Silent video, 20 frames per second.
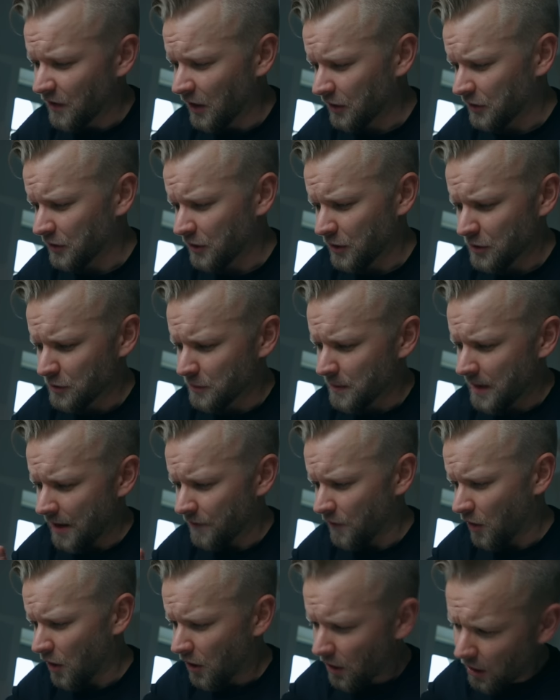filters. We
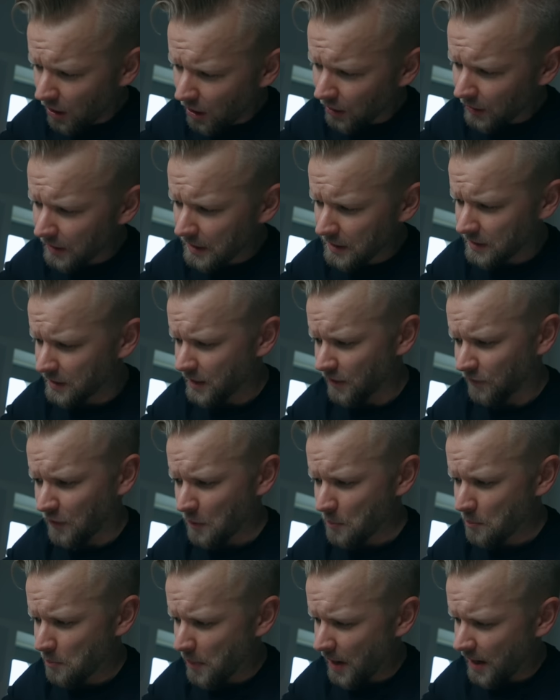have all these
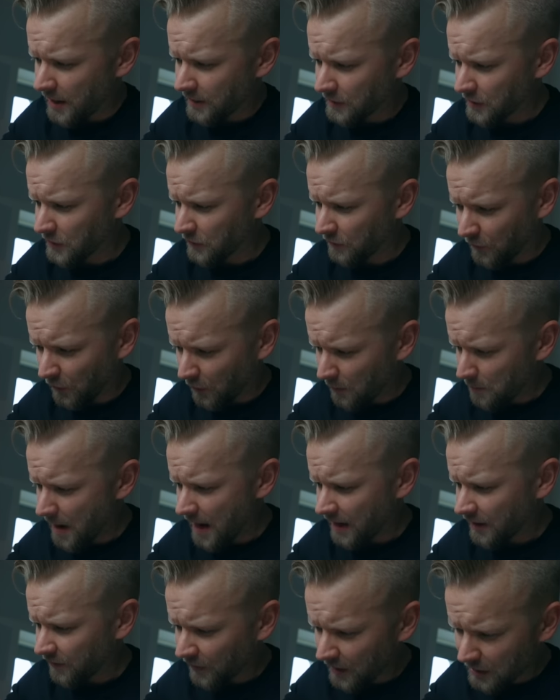different buttons for
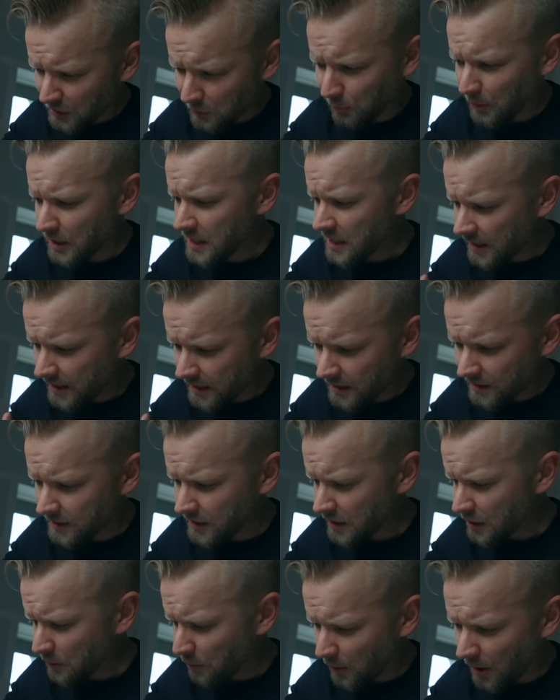magnification, peaking,
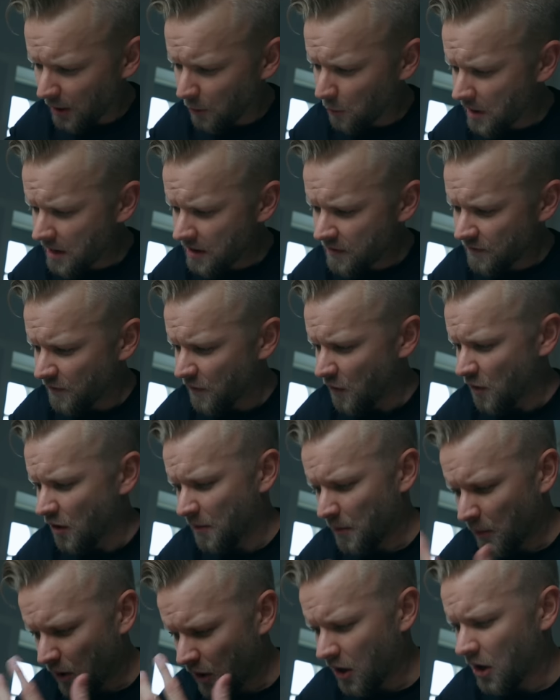zebra,
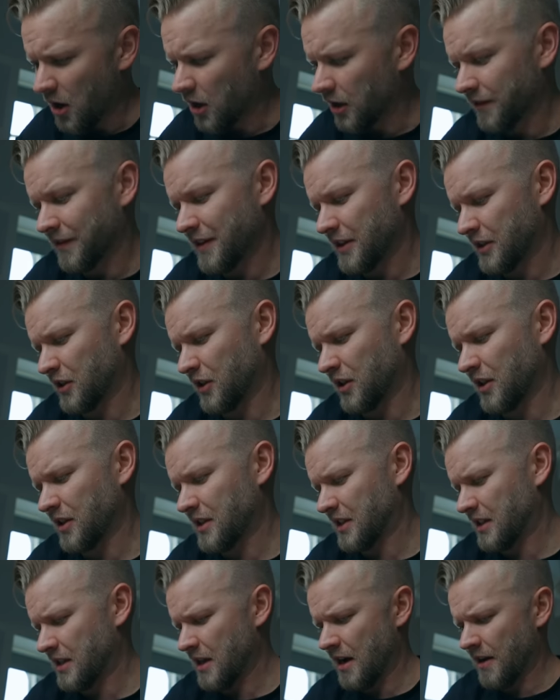waveform, all of this
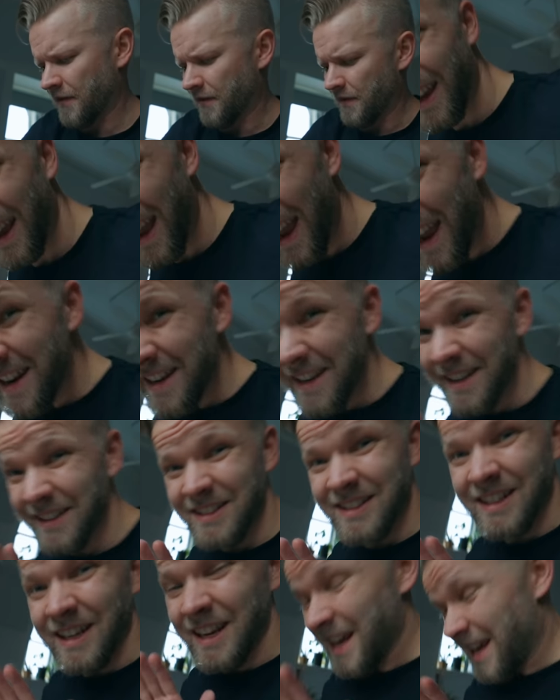good stuff. And
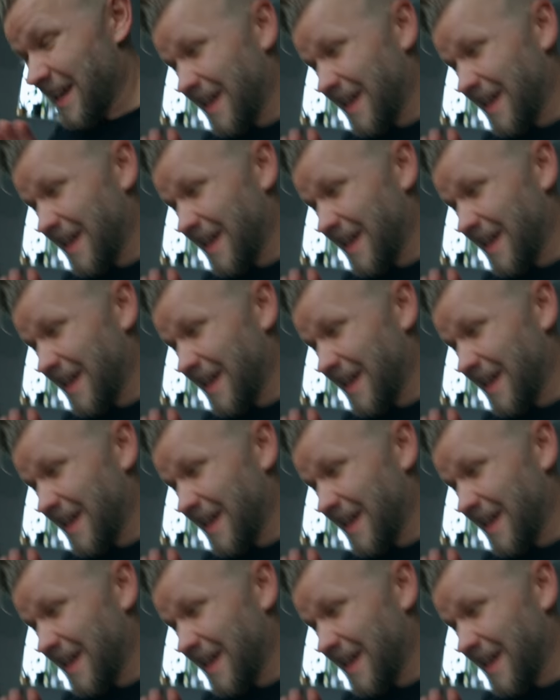it's